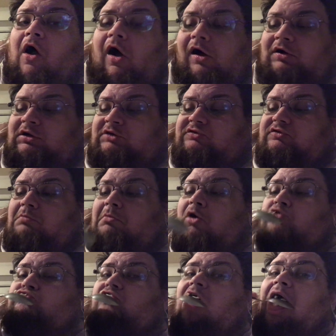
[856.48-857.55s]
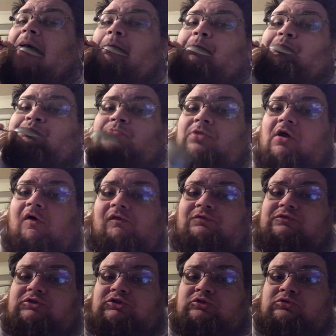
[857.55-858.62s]
That's the most
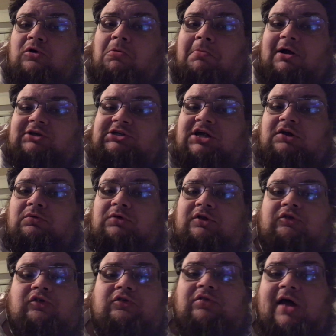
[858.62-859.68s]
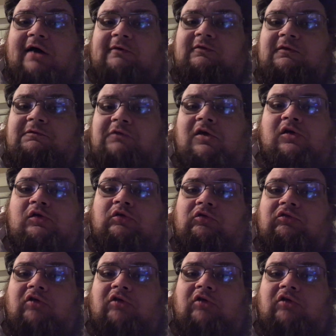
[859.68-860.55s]
view on my channel with 2,000 views.